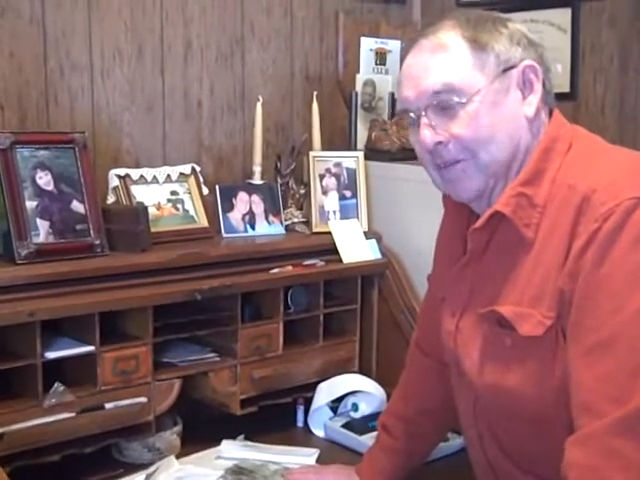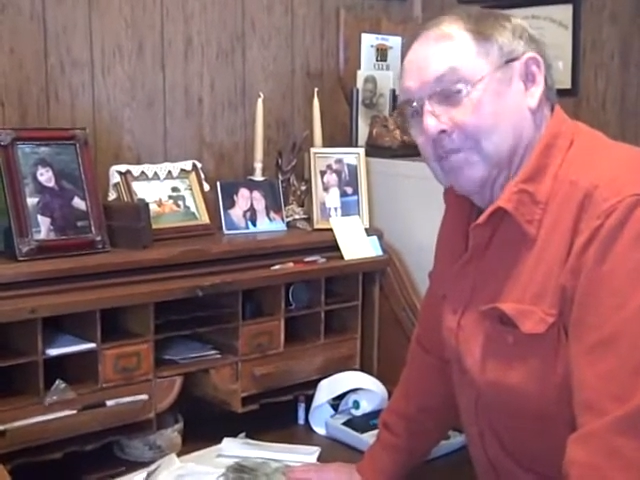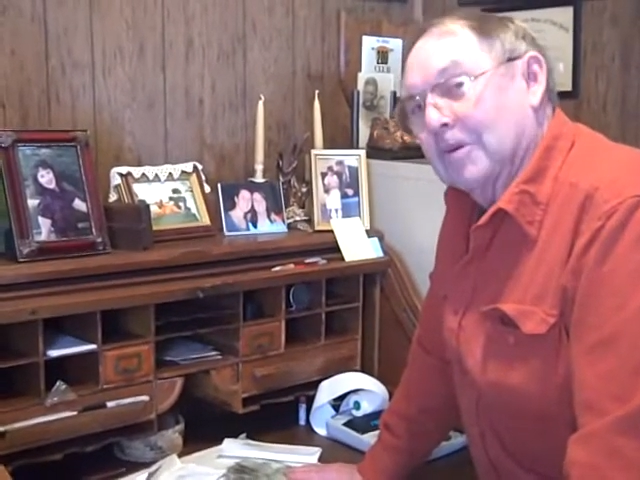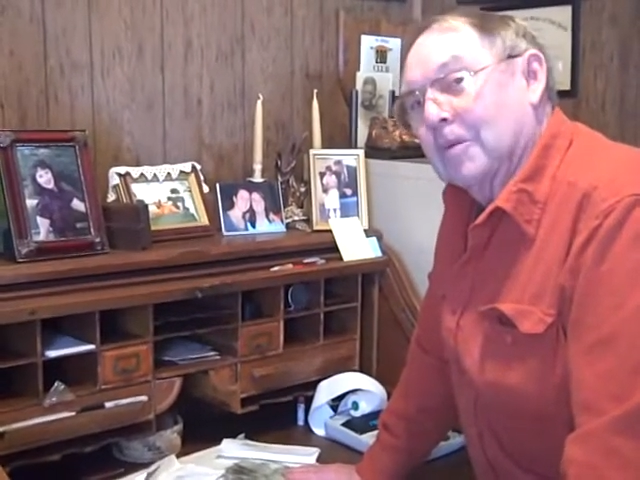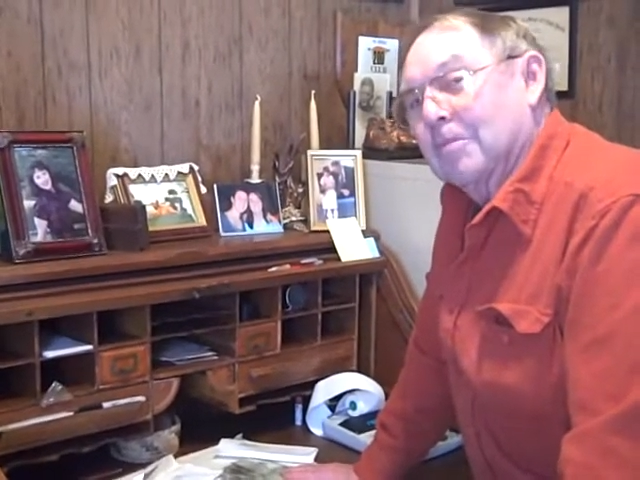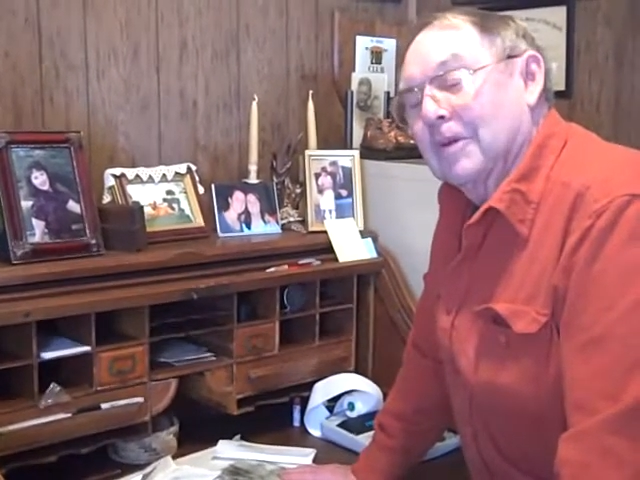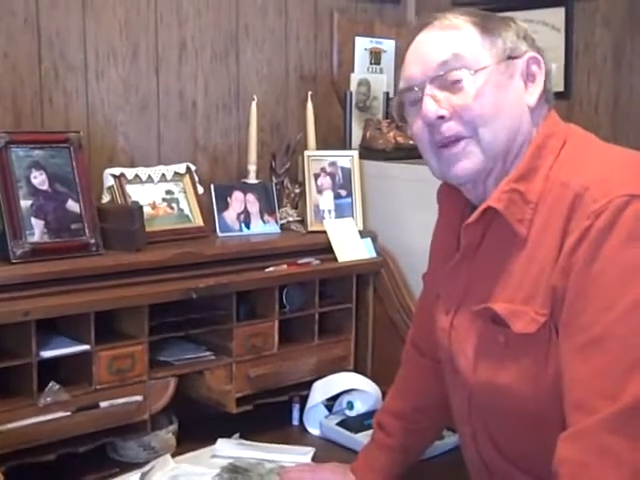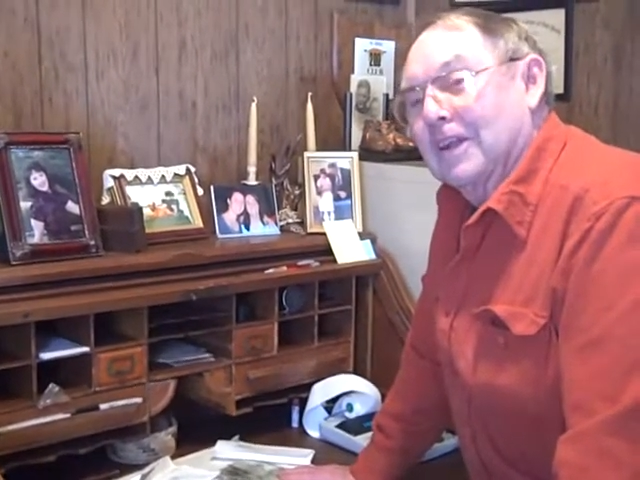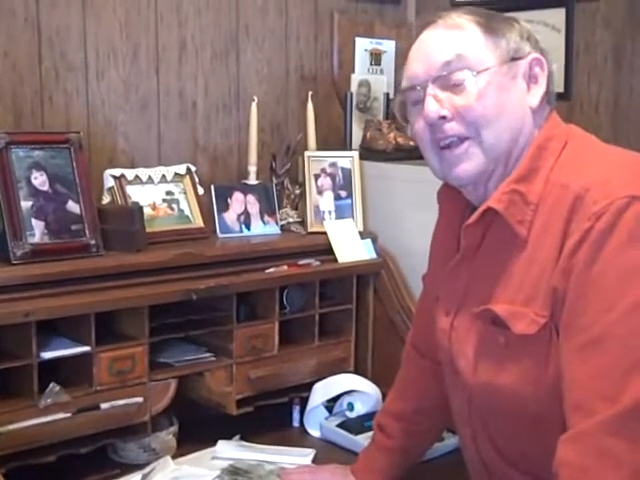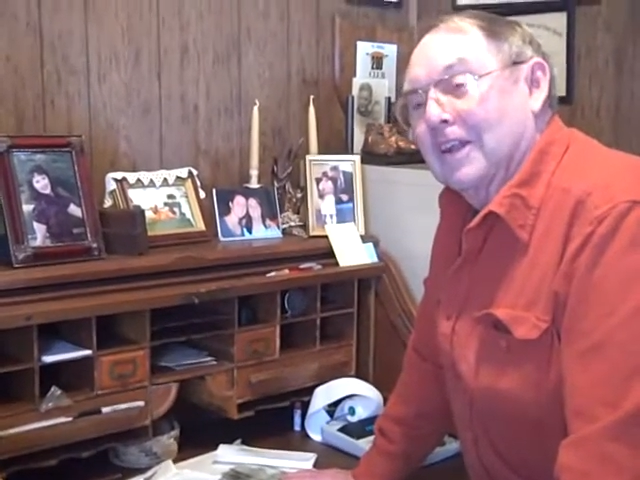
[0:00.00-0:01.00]

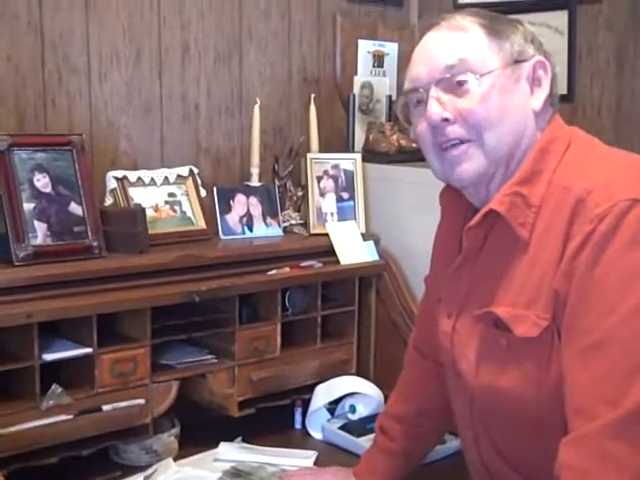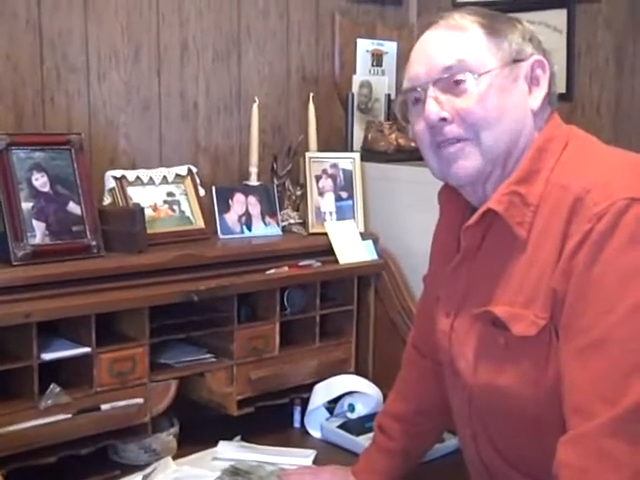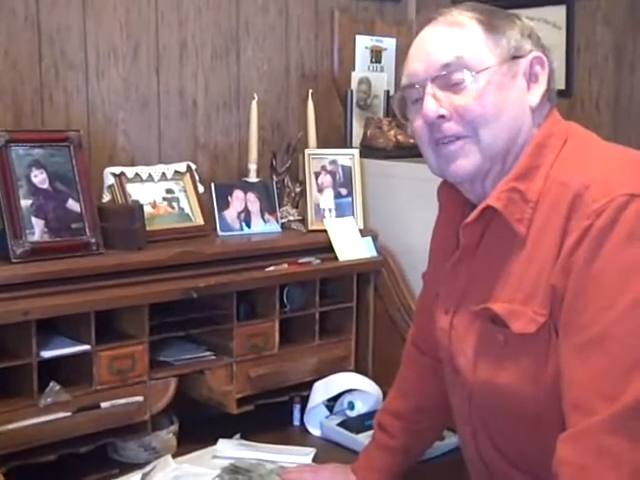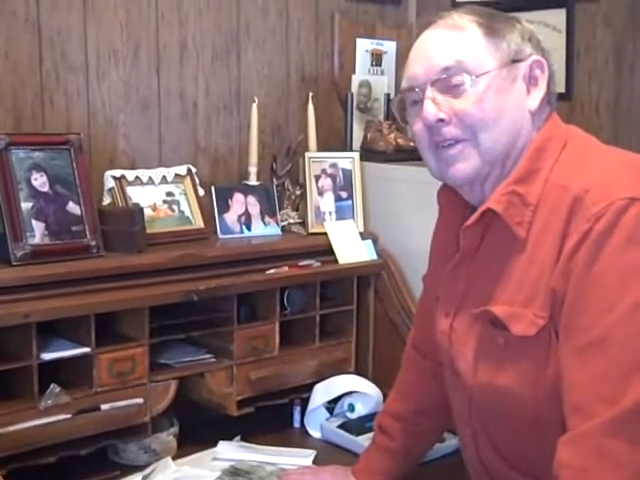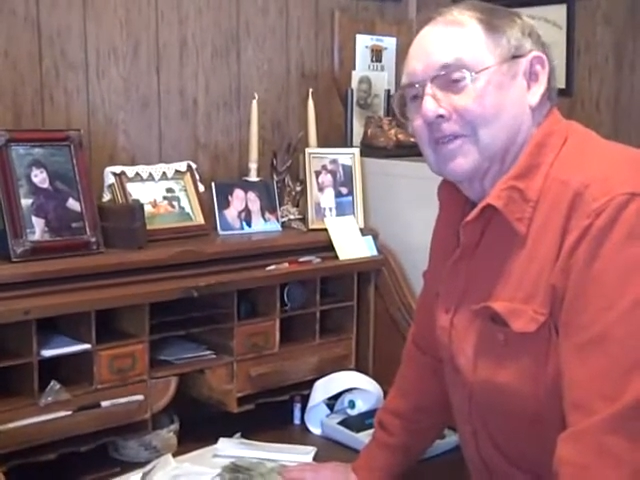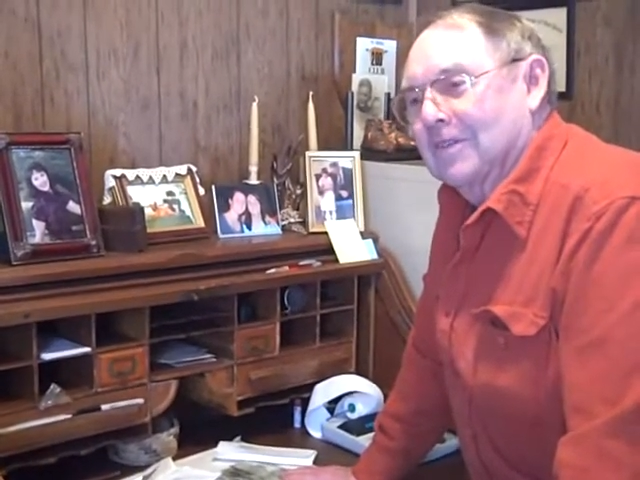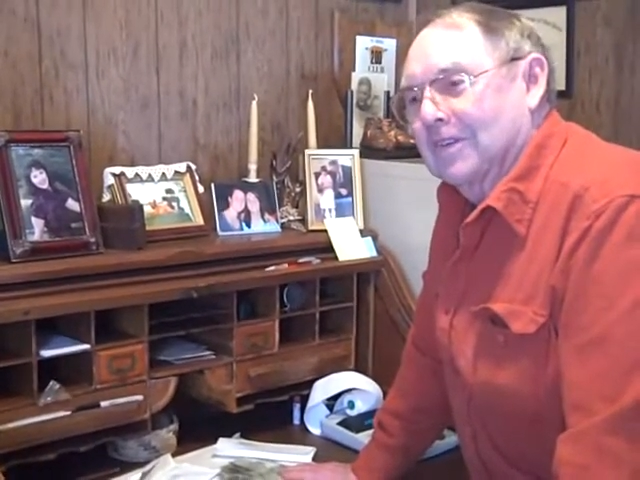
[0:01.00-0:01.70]
appropriate enough to